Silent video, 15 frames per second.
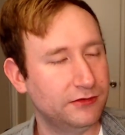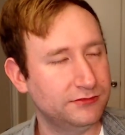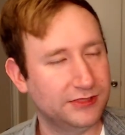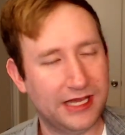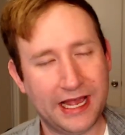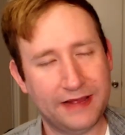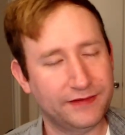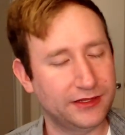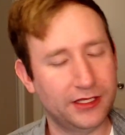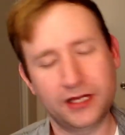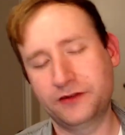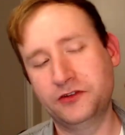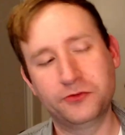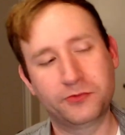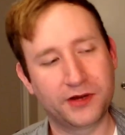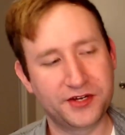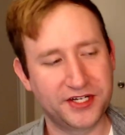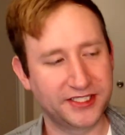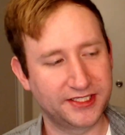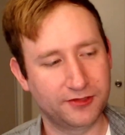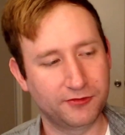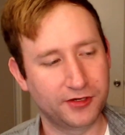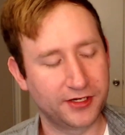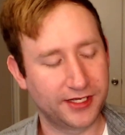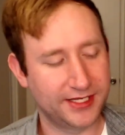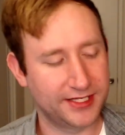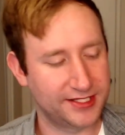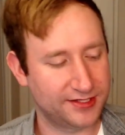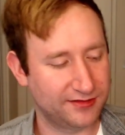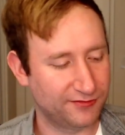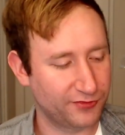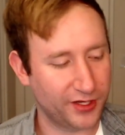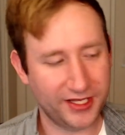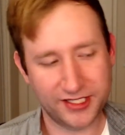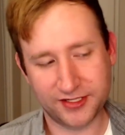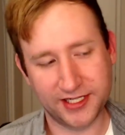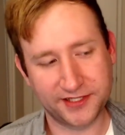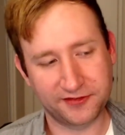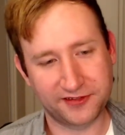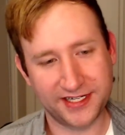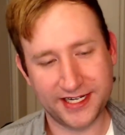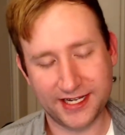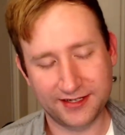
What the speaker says: I have a lot of new projects at work, and it's really stressful right now.